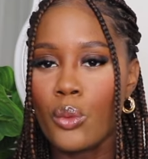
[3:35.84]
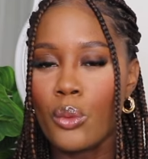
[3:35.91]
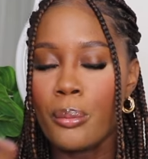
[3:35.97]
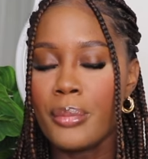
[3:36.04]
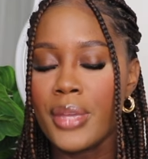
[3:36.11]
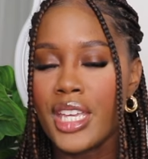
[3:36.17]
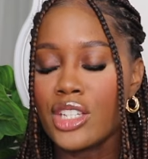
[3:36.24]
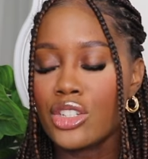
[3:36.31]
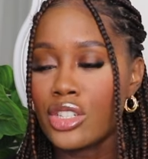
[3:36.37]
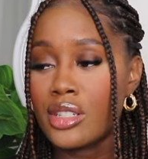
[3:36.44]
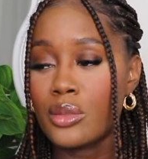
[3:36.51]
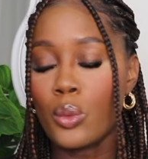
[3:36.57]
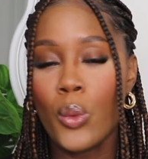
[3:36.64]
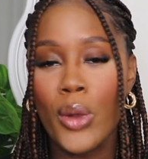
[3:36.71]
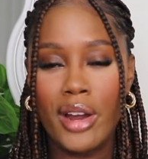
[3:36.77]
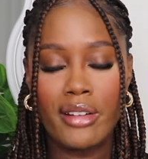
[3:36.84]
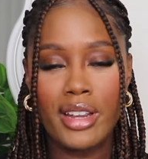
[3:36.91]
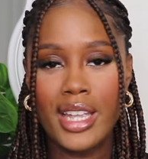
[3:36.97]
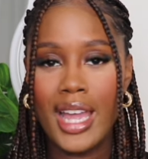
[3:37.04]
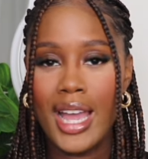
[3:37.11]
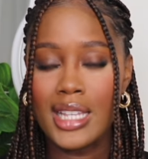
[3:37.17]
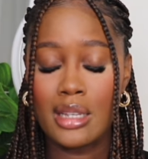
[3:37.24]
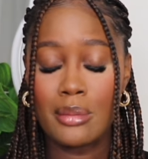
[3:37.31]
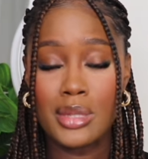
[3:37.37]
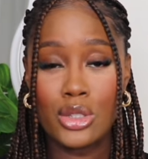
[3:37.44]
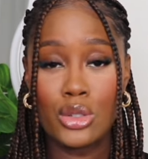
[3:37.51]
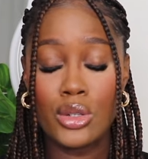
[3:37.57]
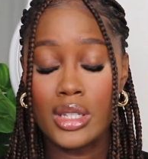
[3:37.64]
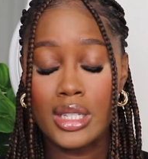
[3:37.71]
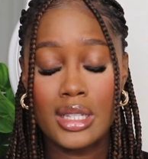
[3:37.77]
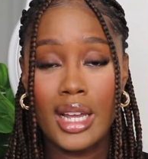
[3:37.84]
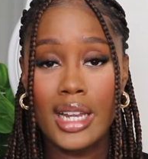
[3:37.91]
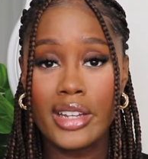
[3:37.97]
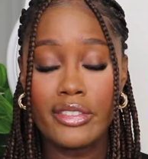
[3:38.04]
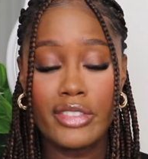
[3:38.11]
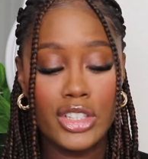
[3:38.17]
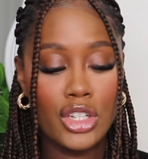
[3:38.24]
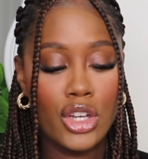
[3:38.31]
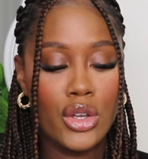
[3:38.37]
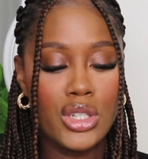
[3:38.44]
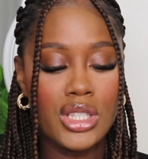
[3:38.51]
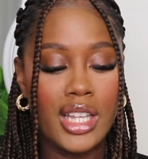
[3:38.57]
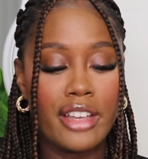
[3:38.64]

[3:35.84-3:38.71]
me just wearing it as I'm doing styling videos,